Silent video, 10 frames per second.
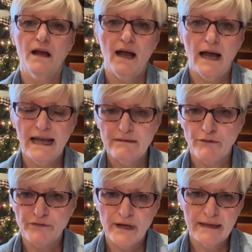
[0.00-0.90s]
I have a
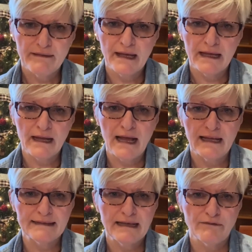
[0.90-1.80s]
friend that I
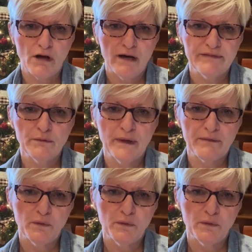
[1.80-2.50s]
like to have coffee with